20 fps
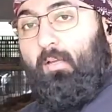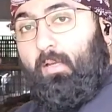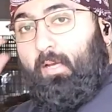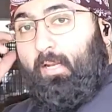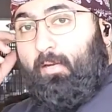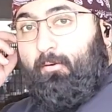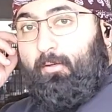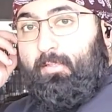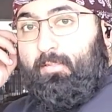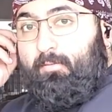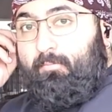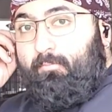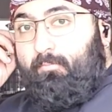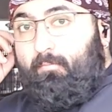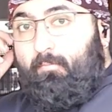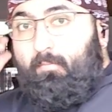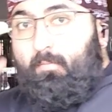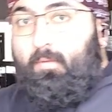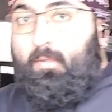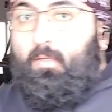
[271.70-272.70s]
Anyways,
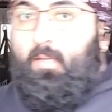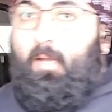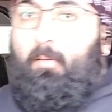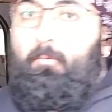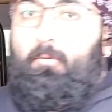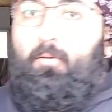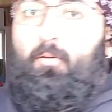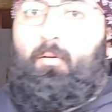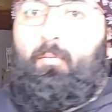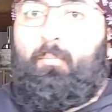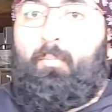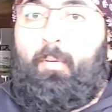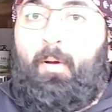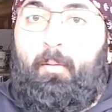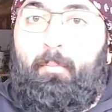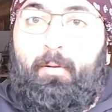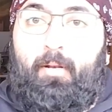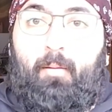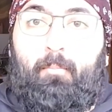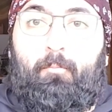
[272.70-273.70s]
I'm going to
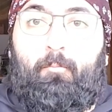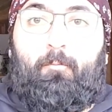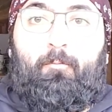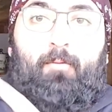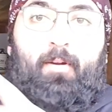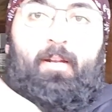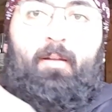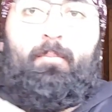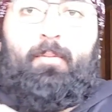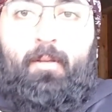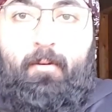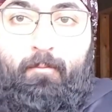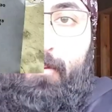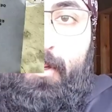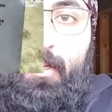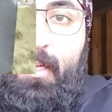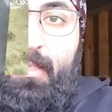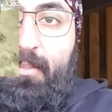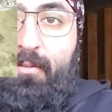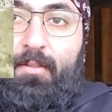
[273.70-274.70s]
pop it up right up here for
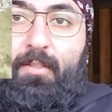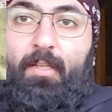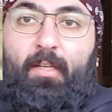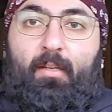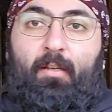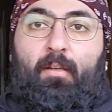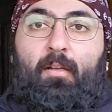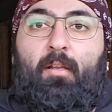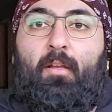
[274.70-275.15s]
you guys to see.